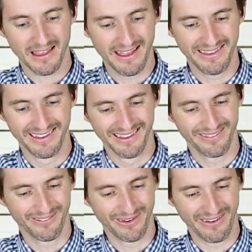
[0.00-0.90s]
And
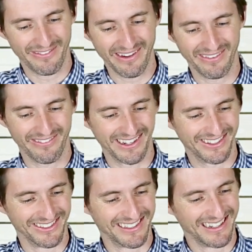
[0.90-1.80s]
one of my favorite
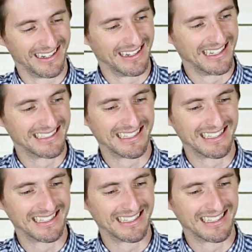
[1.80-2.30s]
features is